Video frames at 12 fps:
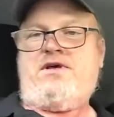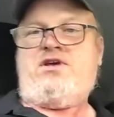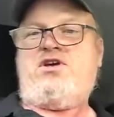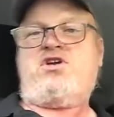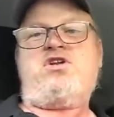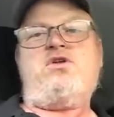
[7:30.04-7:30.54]

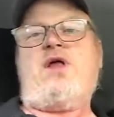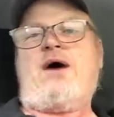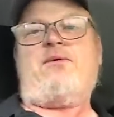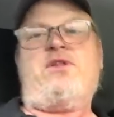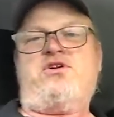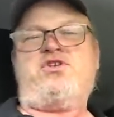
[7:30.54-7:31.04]
you can do that
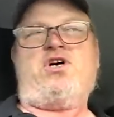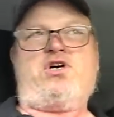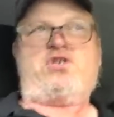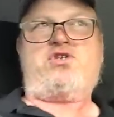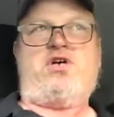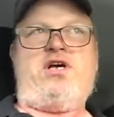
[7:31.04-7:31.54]
with a
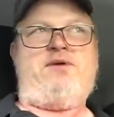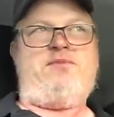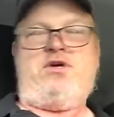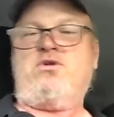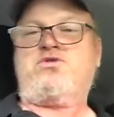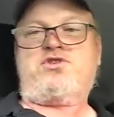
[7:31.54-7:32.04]
junk tree, but
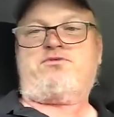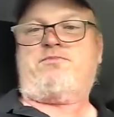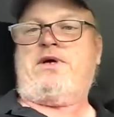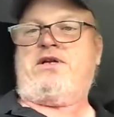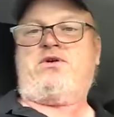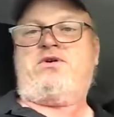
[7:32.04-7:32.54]
you'll
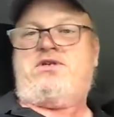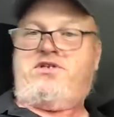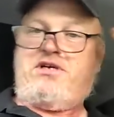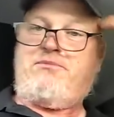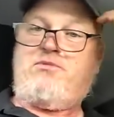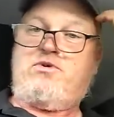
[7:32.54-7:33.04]
split the
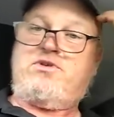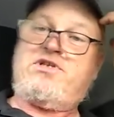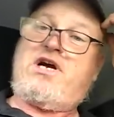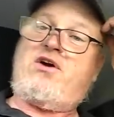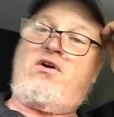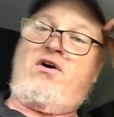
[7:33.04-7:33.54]
timber and
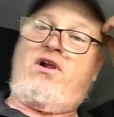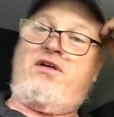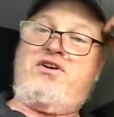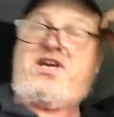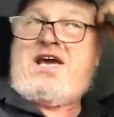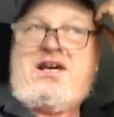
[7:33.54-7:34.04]
tear it all.
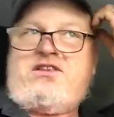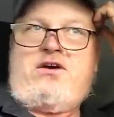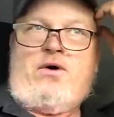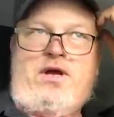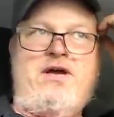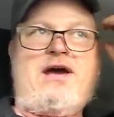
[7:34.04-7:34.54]
You can't
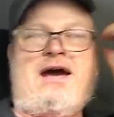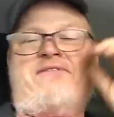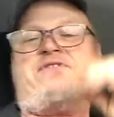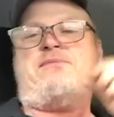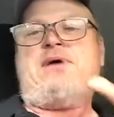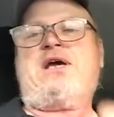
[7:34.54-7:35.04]
do it. You
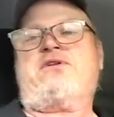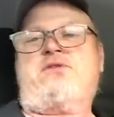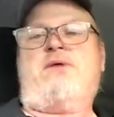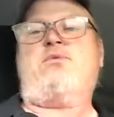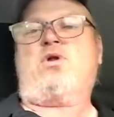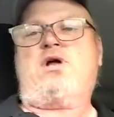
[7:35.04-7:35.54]
have to make a
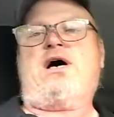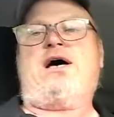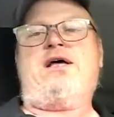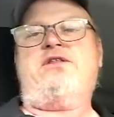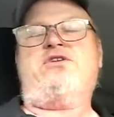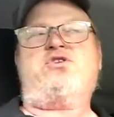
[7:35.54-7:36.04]
double cut
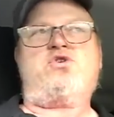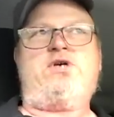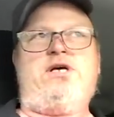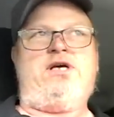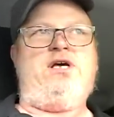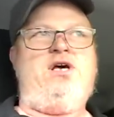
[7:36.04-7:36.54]
in the
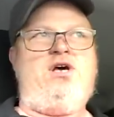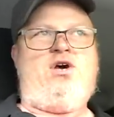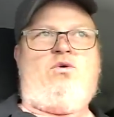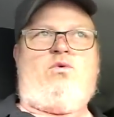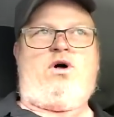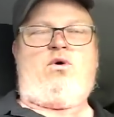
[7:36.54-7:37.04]
tree.
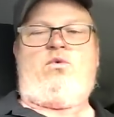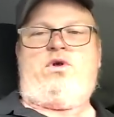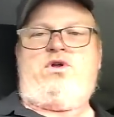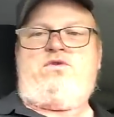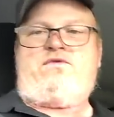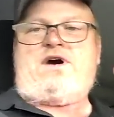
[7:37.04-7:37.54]
Well, when
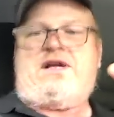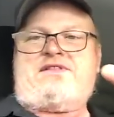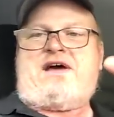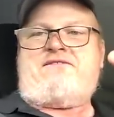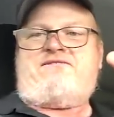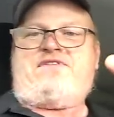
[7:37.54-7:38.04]
you've got
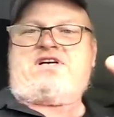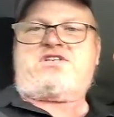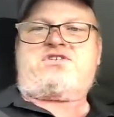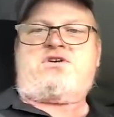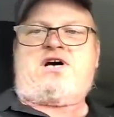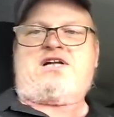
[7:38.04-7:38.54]
that
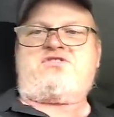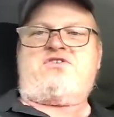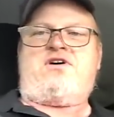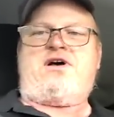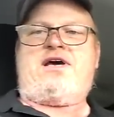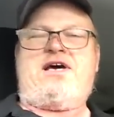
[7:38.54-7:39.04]
fixed hot
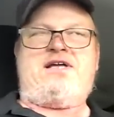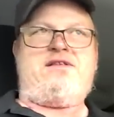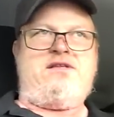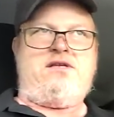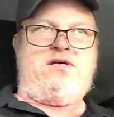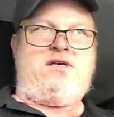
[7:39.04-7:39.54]
saw head,
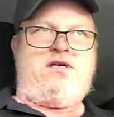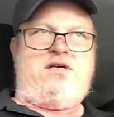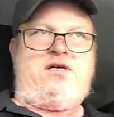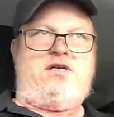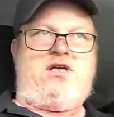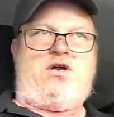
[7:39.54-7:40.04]

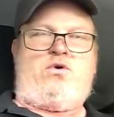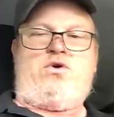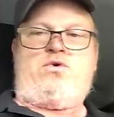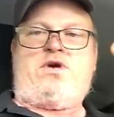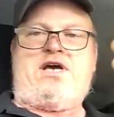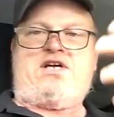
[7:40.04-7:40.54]

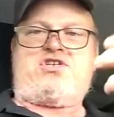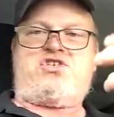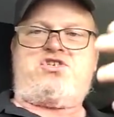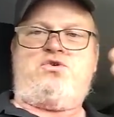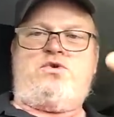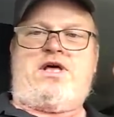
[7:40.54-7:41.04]
you can't
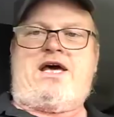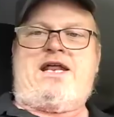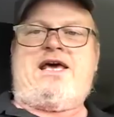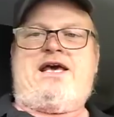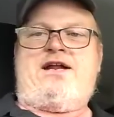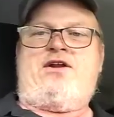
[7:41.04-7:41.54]
slew that
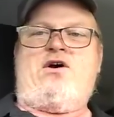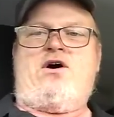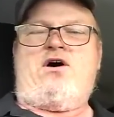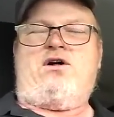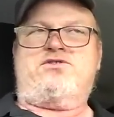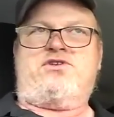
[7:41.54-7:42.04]
head at
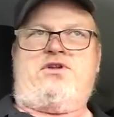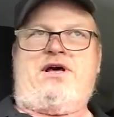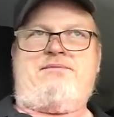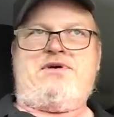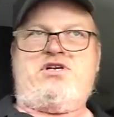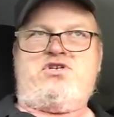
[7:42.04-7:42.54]
all. So
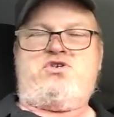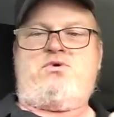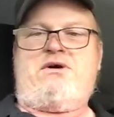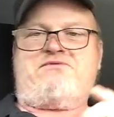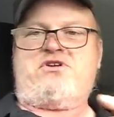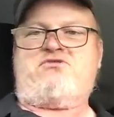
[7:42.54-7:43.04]
that means you
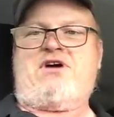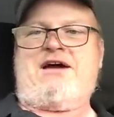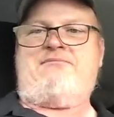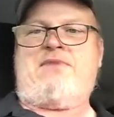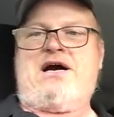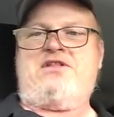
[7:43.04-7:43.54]
have to
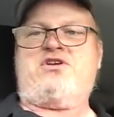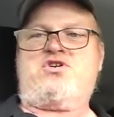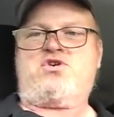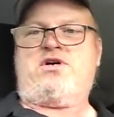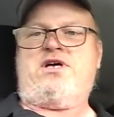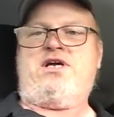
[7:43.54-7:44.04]
drive by the
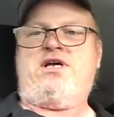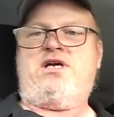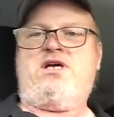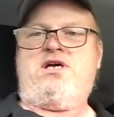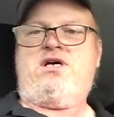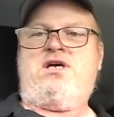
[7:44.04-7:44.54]
tree.
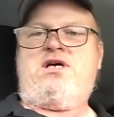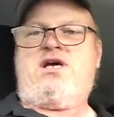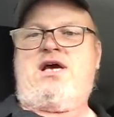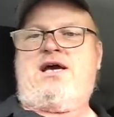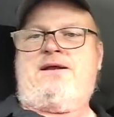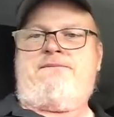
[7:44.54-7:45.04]

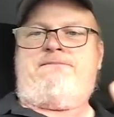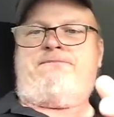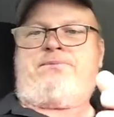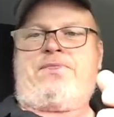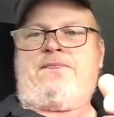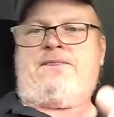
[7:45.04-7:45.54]

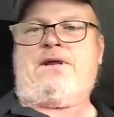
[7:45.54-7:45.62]
And